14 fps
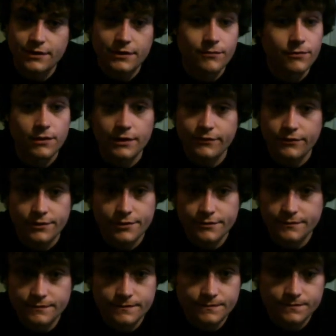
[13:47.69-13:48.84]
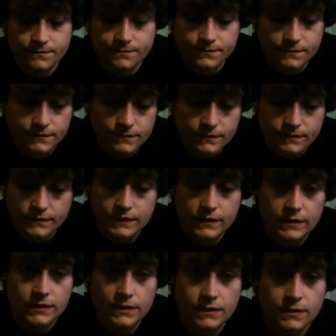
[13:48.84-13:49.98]
Eight bucks. Disney
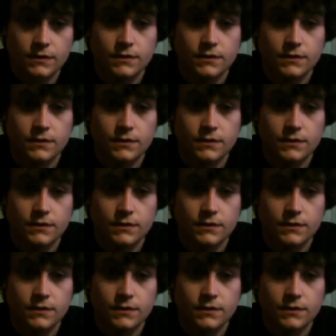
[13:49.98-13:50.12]
exchange.